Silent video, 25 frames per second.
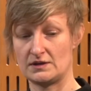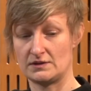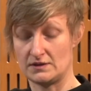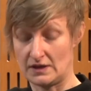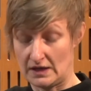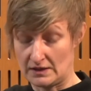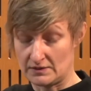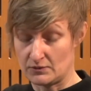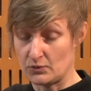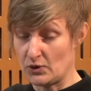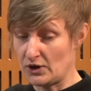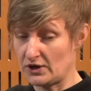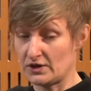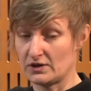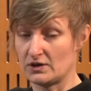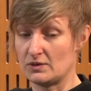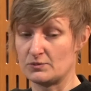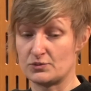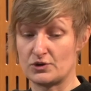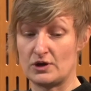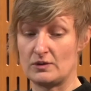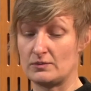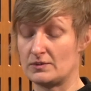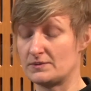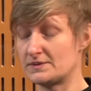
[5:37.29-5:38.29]
are working on
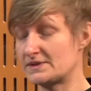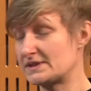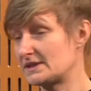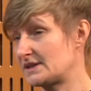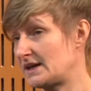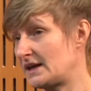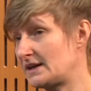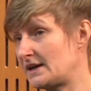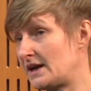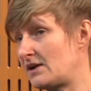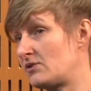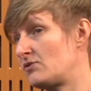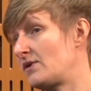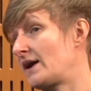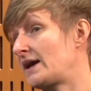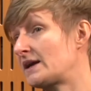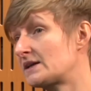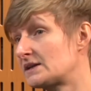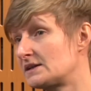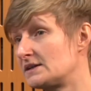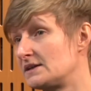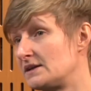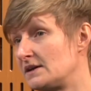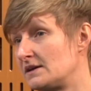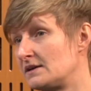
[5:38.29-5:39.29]
problems that are
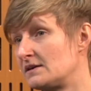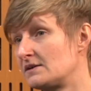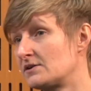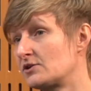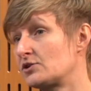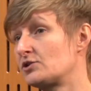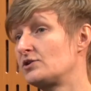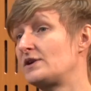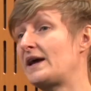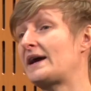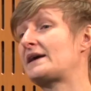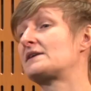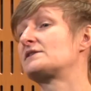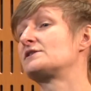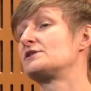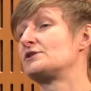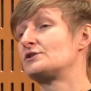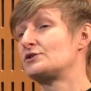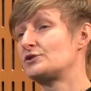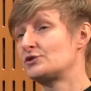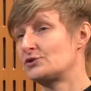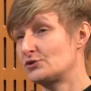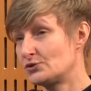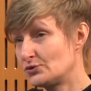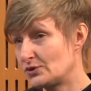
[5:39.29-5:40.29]
directly
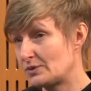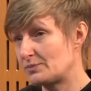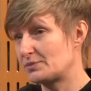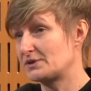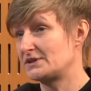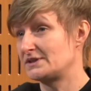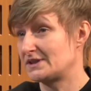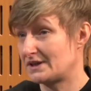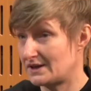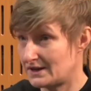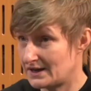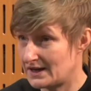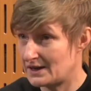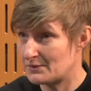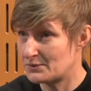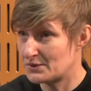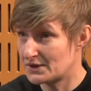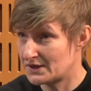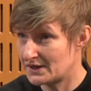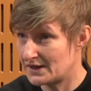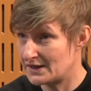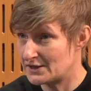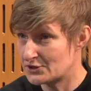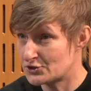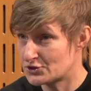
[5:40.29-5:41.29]
connected to a particular
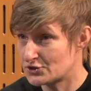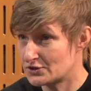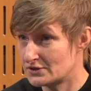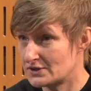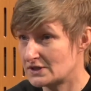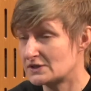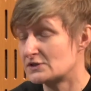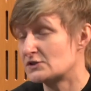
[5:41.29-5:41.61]
application,